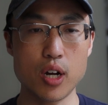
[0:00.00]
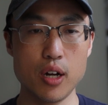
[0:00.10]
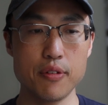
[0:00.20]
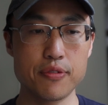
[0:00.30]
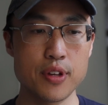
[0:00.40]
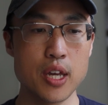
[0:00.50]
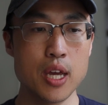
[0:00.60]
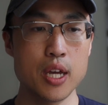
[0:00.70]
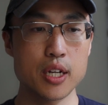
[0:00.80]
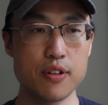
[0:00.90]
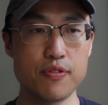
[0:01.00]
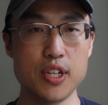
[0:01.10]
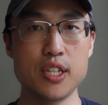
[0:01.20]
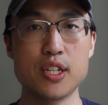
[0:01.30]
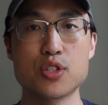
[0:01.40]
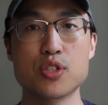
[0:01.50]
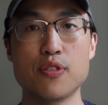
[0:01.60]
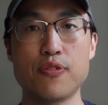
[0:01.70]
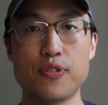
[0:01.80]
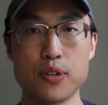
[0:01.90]
of convenience
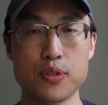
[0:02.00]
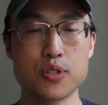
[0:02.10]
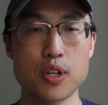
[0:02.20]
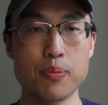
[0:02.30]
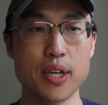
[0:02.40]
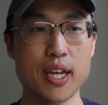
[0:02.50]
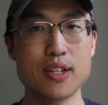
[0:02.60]
to filter something.